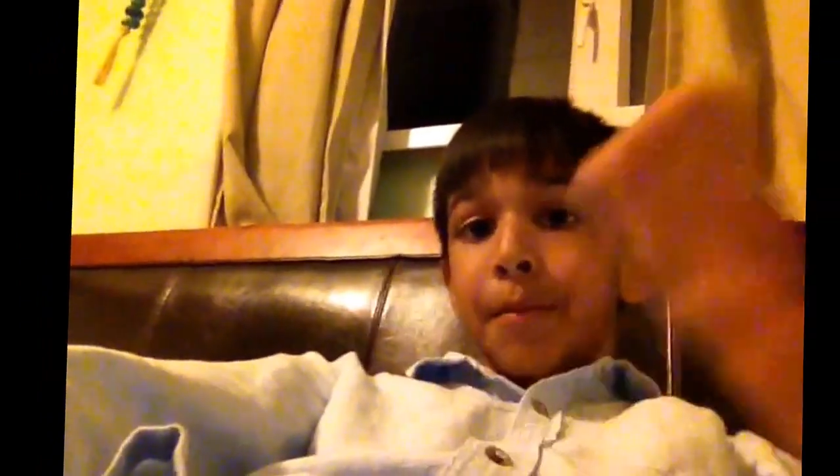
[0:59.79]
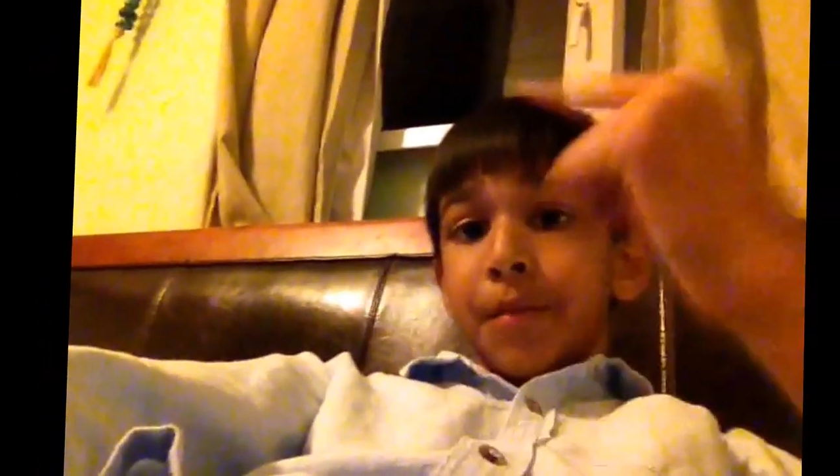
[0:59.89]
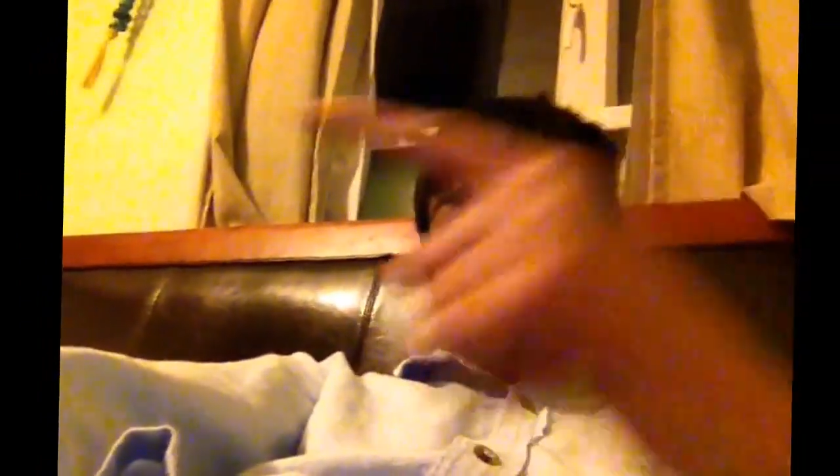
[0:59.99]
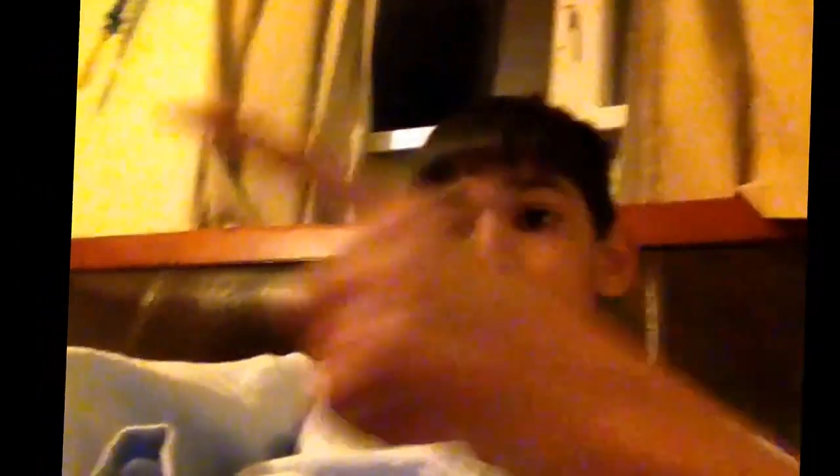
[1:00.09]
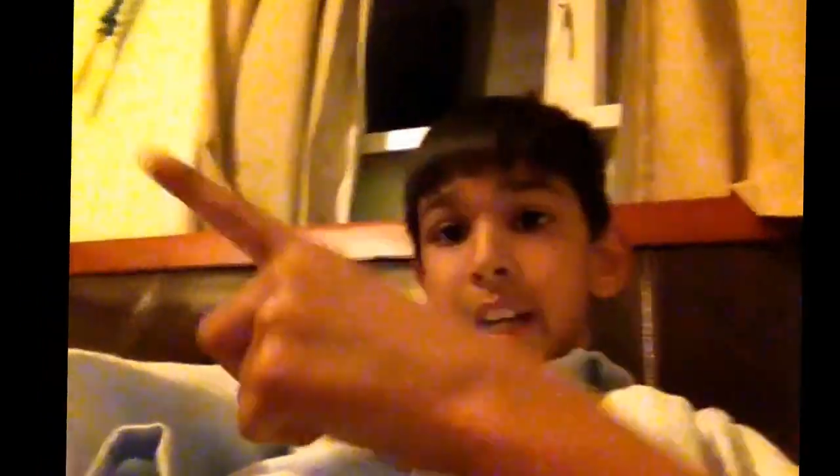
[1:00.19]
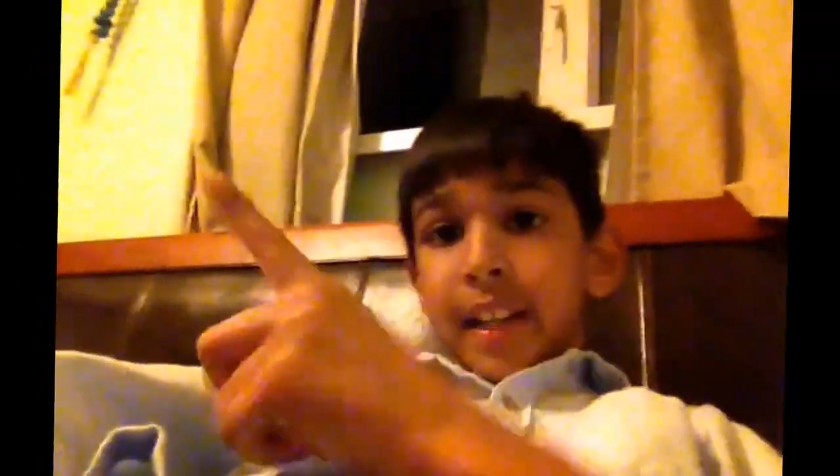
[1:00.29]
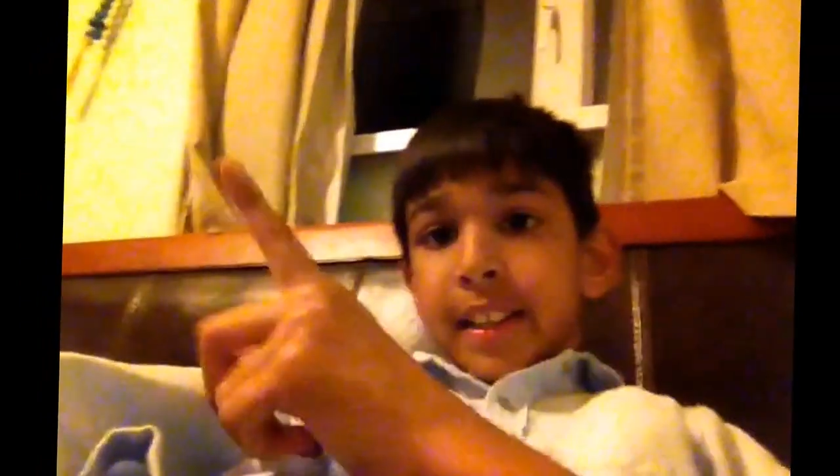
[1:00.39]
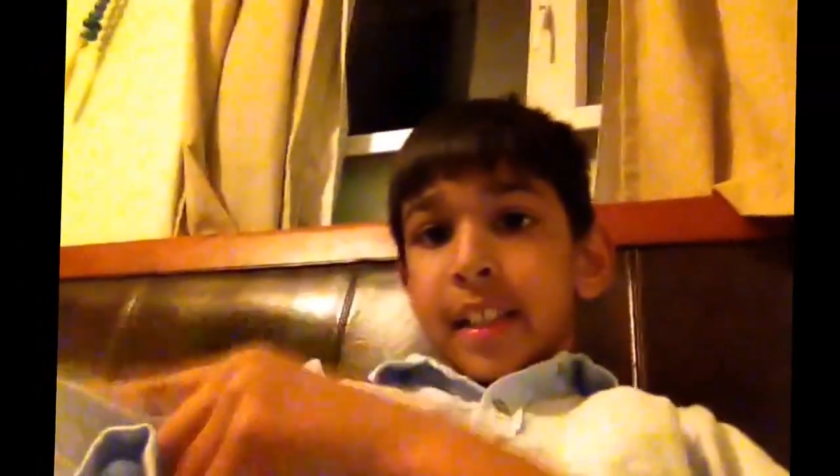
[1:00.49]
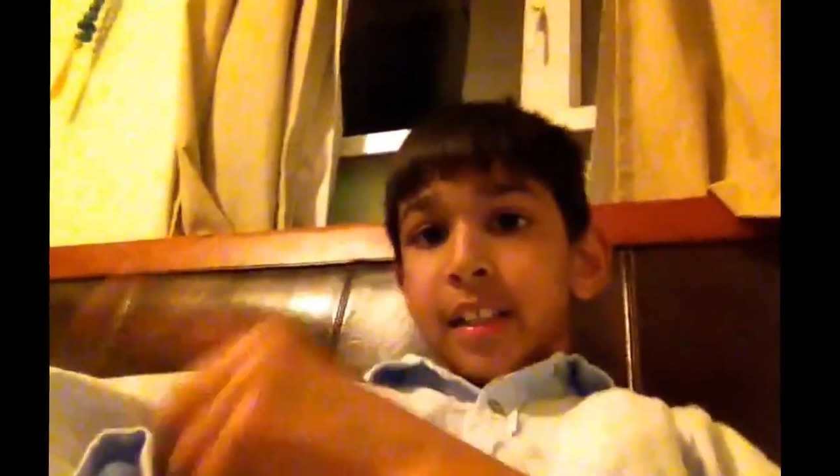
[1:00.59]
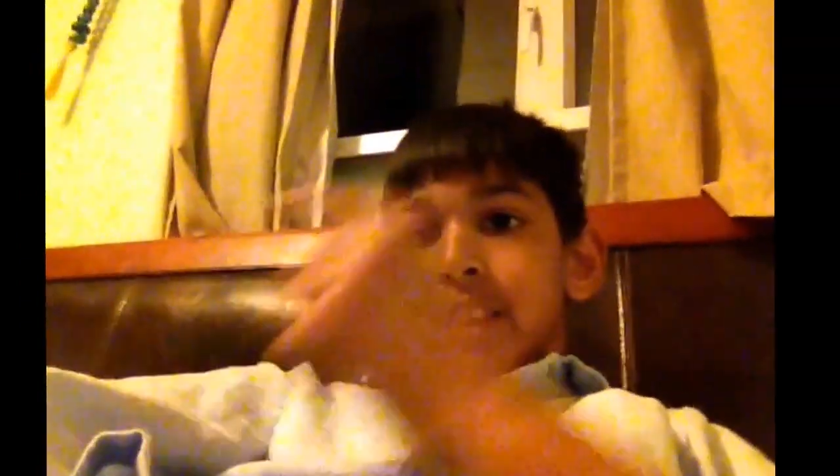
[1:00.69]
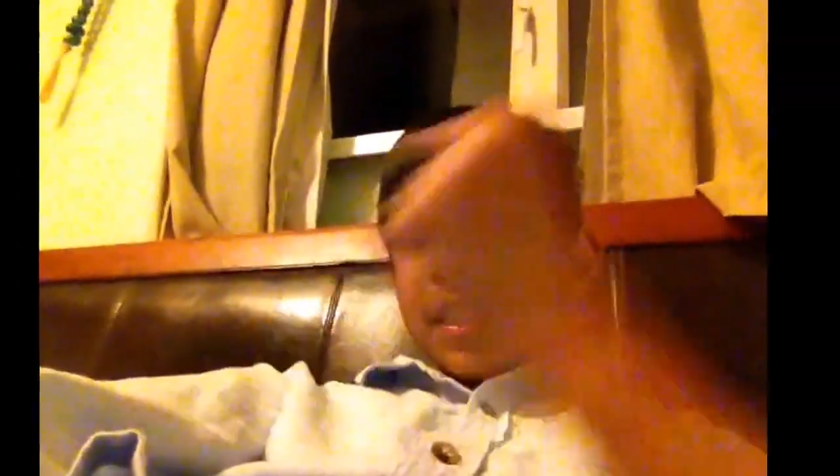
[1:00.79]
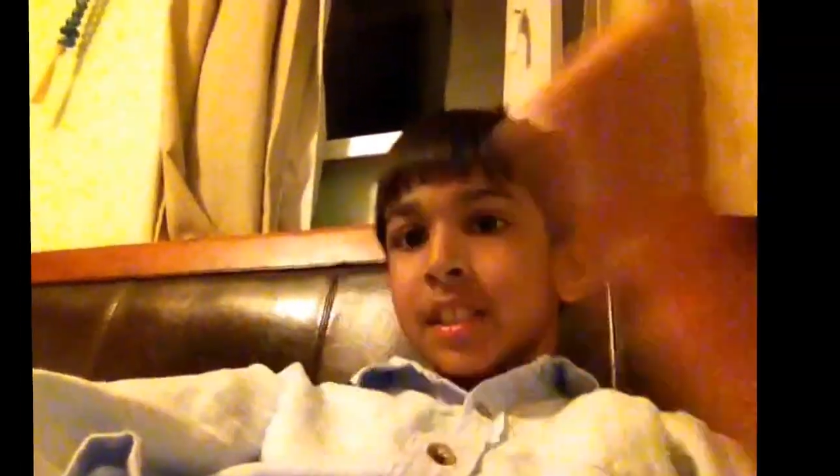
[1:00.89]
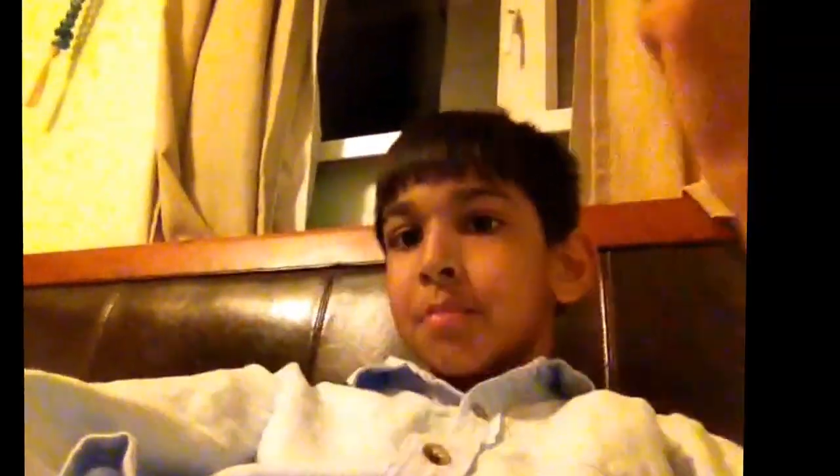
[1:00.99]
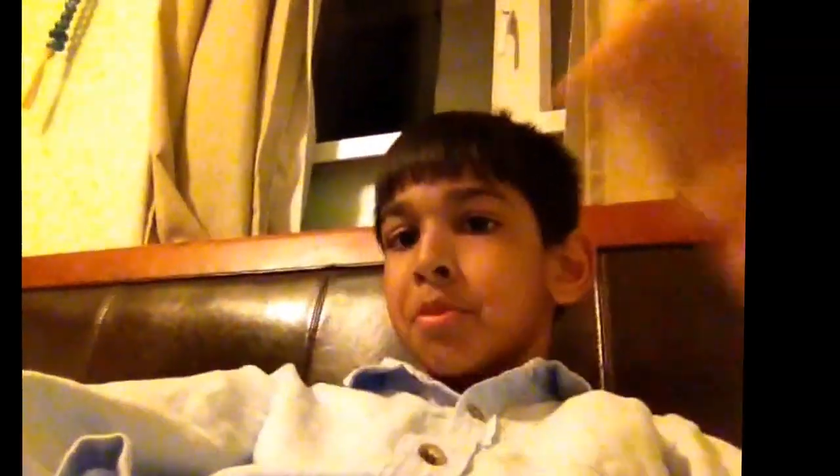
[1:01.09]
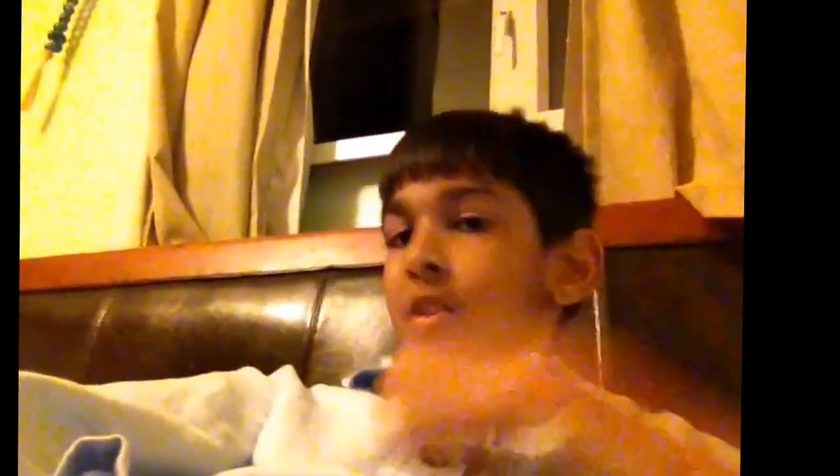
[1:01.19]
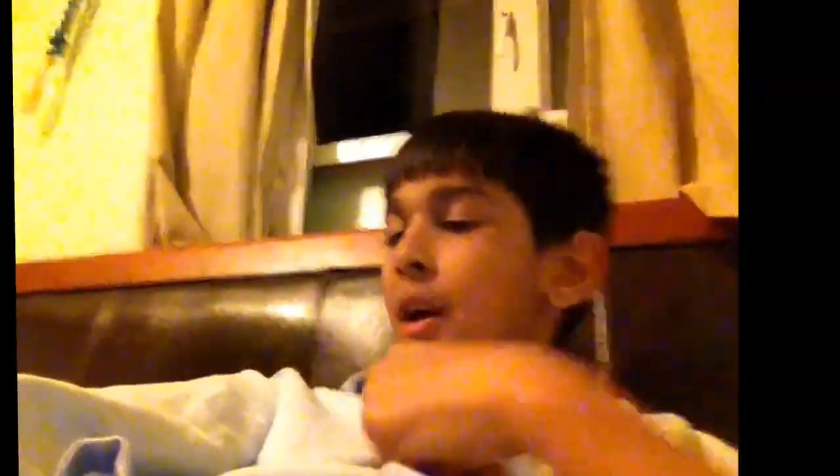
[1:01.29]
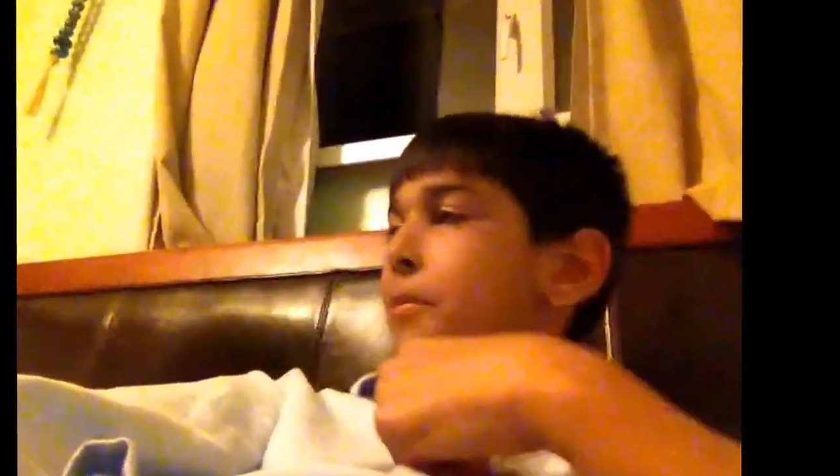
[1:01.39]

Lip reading: and you're gonna subscribe to